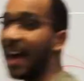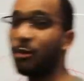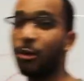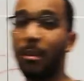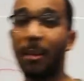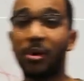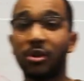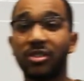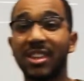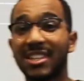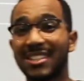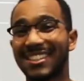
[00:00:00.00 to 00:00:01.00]
And remember,
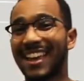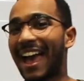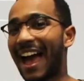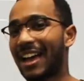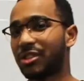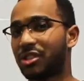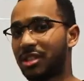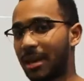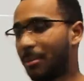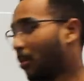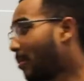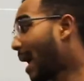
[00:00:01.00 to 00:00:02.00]
this is a hash
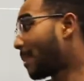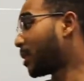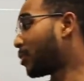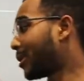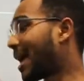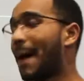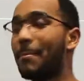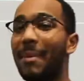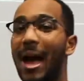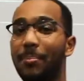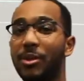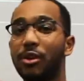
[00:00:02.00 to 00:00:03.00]
table mapping. We have
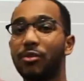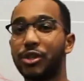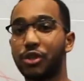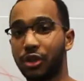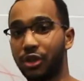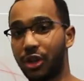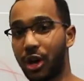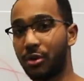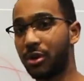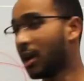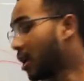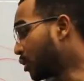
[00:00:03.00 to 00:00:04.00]
mapped the original
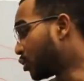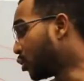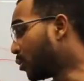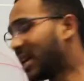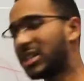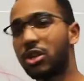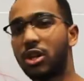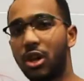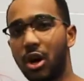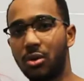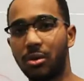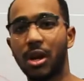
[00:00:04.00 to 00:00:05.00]
node to its
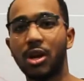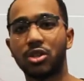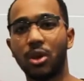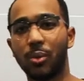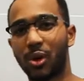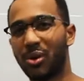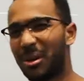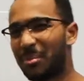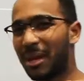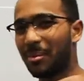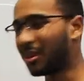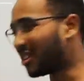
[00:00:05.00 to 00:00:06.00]
clone. So we're going to
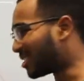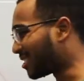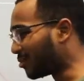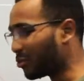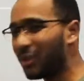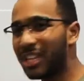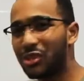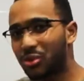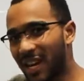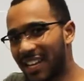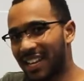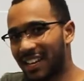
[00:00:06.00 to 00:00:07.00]
be able to reach
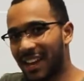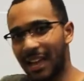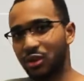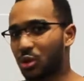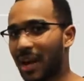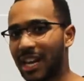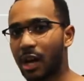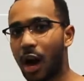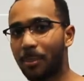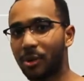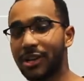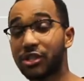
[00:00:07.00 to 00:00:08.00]
right in and do any
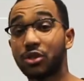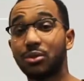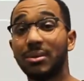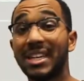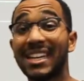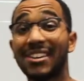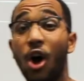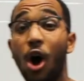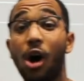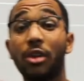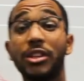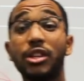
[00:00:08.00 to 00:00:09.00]
operations we need
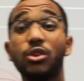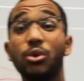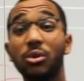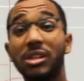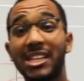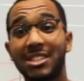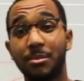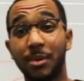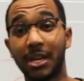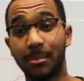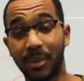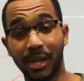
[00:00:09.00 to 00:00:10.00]
on the new list
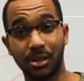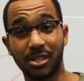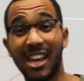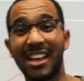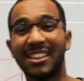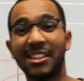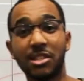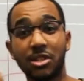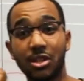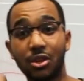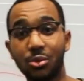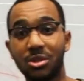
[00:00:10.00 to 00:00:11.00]
being built. This
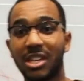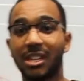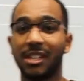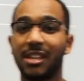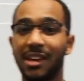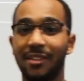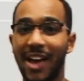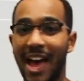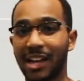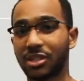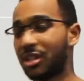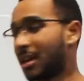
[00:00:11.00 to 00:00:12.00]
is the utility of a
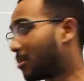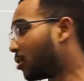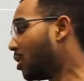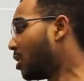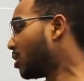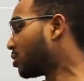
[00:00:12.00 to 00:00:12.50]
hash table.